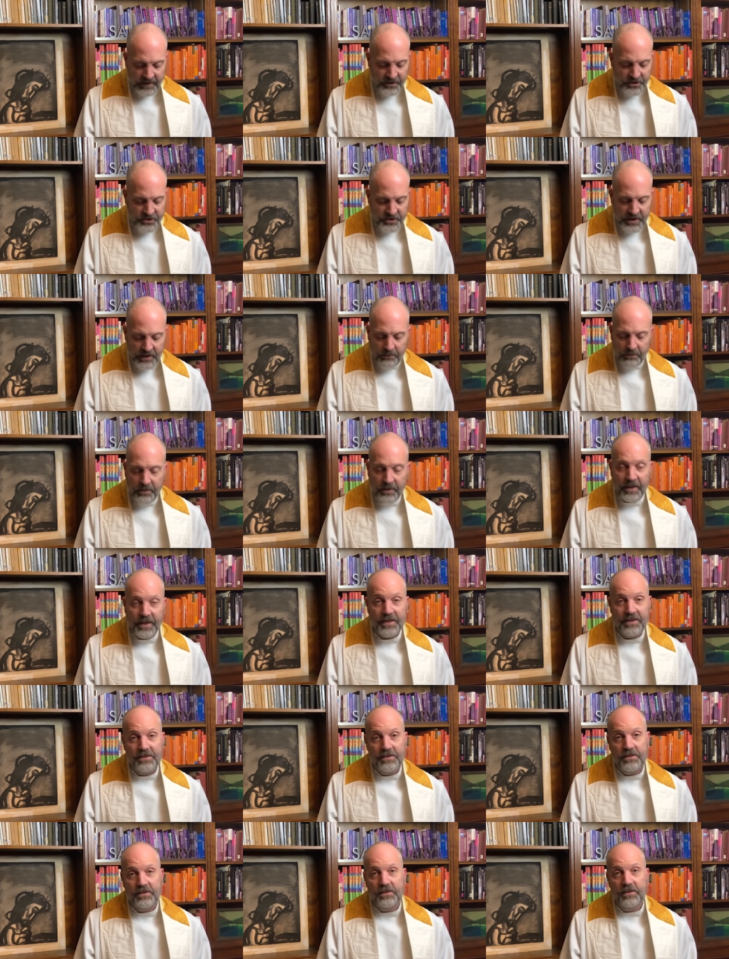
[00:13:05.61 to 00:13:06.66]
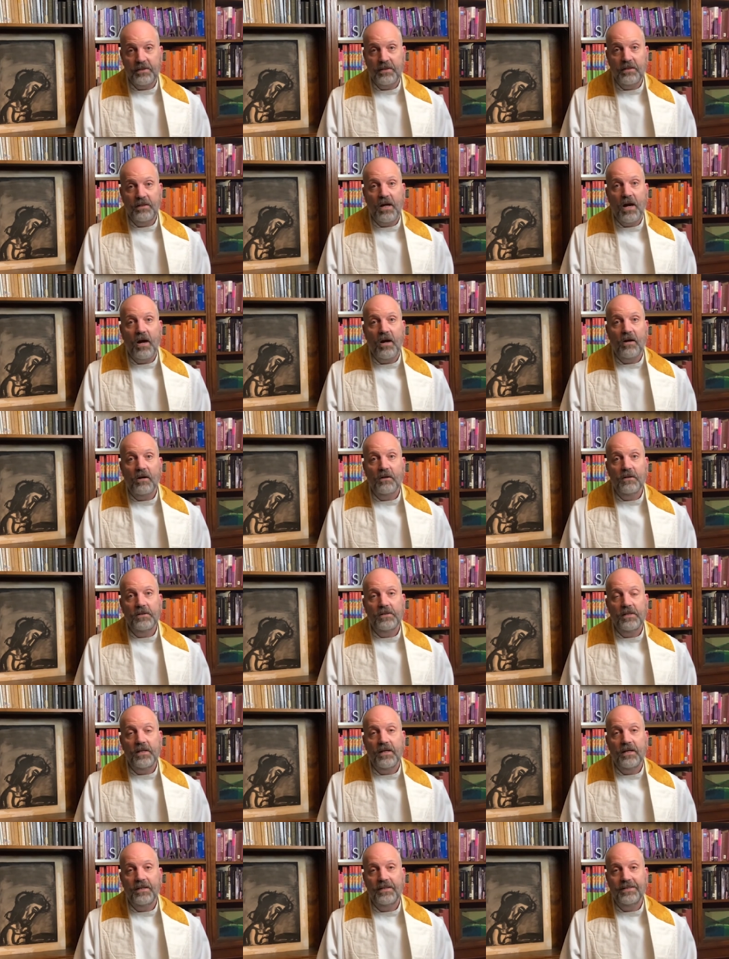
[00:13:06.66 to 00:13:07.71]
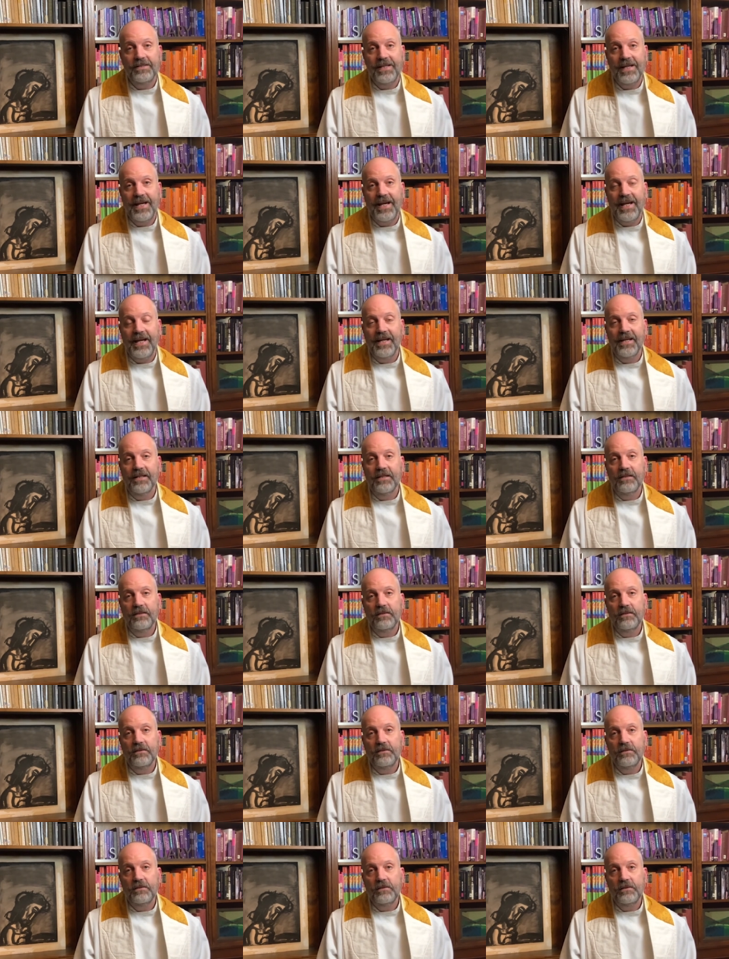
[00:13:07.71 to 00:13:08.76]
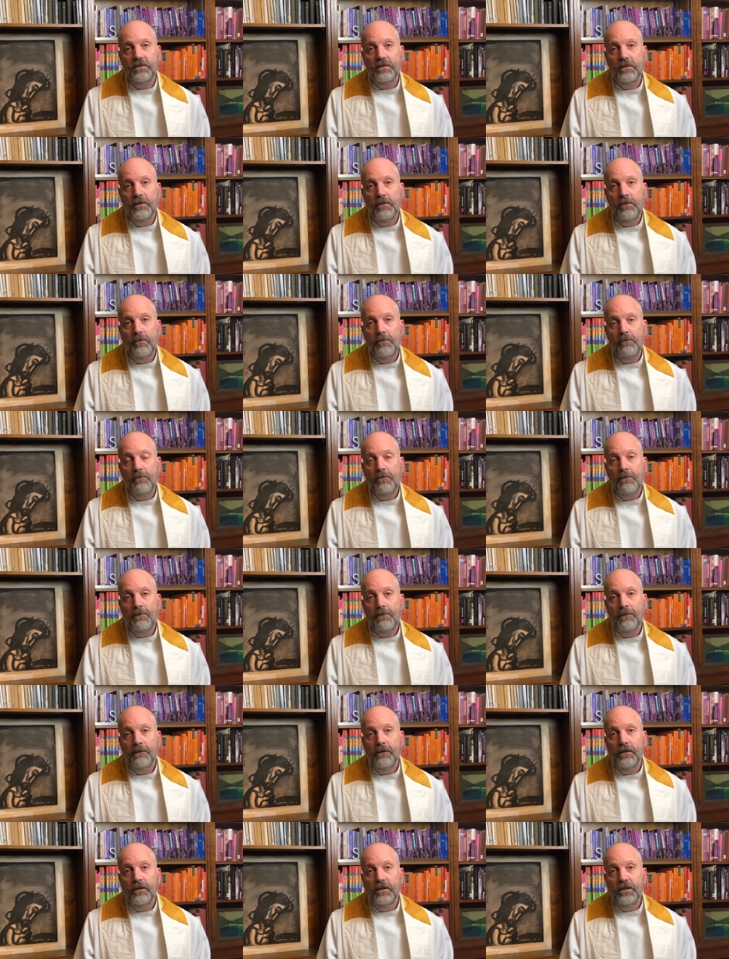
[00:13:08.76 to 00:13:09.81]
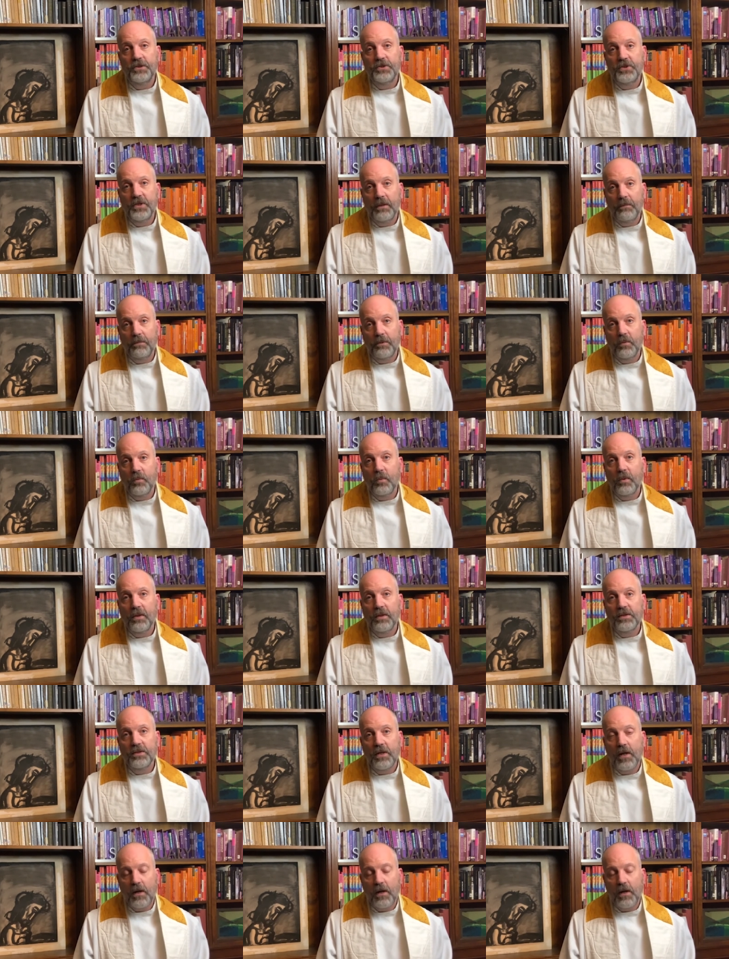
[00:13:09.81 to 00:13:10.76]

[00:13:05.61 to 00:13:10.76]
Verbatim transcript: A shepherd has scars on his hands. A shepherd works